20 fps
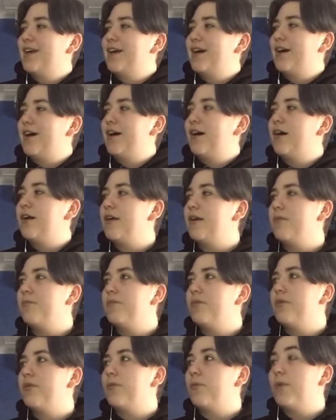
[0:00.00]

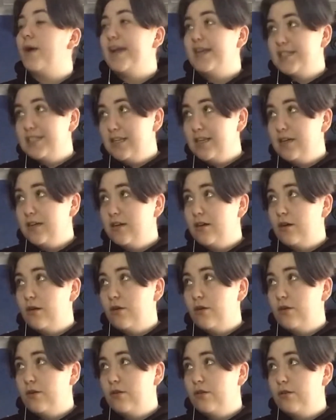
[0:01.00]
I'm waiting
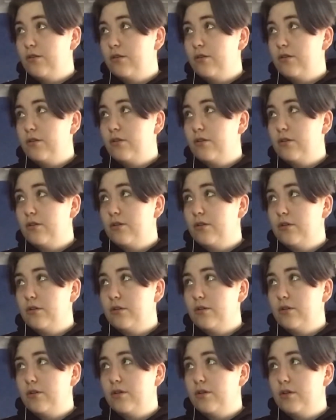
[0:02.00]
on
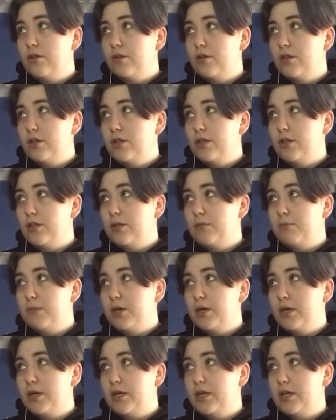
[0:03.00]

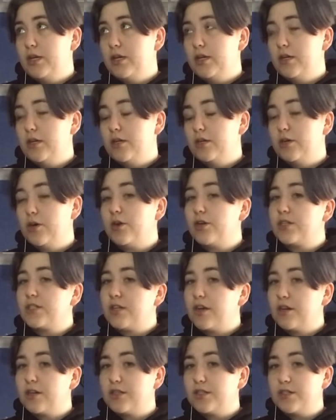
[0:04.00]
my Goddess
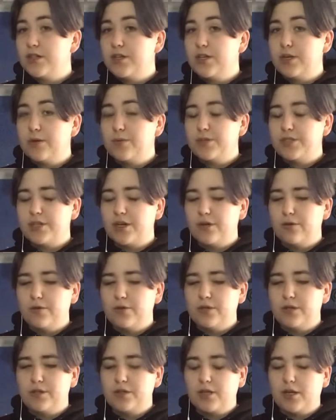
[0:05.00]
Arnis hoodie, which I
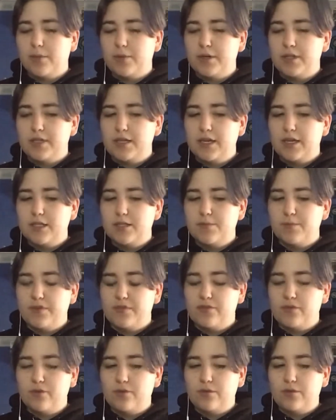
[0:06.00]
ordered a couple of days
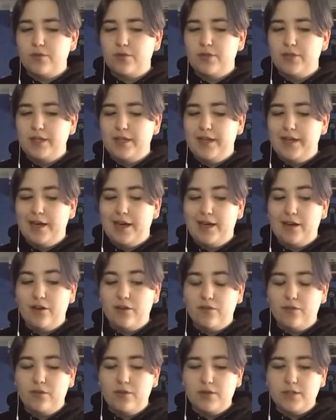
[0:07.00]
before the end
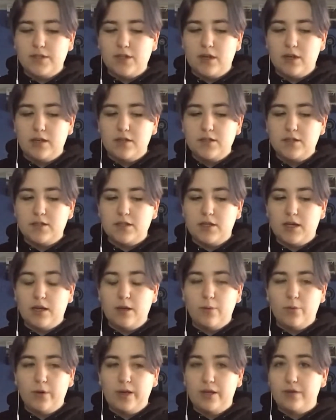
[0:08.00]
of Unisarnus.
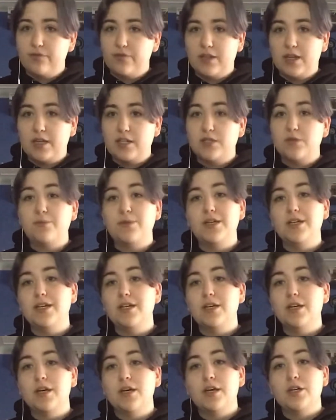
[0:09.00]
I'm waiting for that to
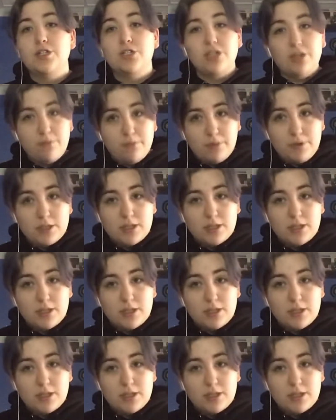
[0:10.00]
be shipped.